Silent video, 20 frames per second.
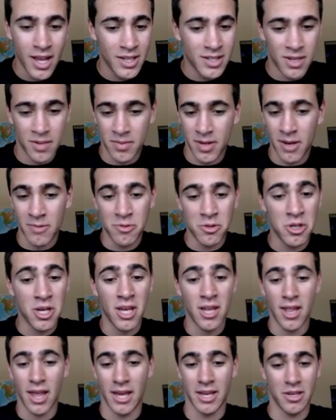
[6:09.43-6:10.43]
Sometimes you
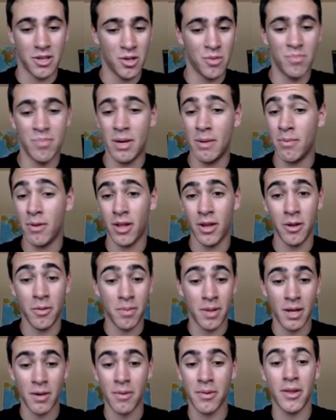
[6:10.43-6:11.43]
get like good people that you
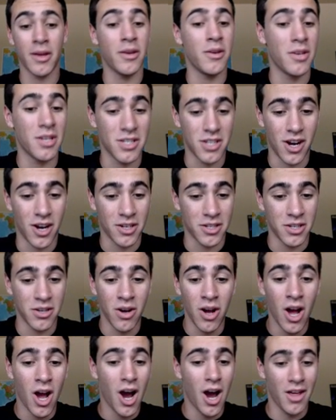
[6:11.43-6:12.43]
play with that you can talk to.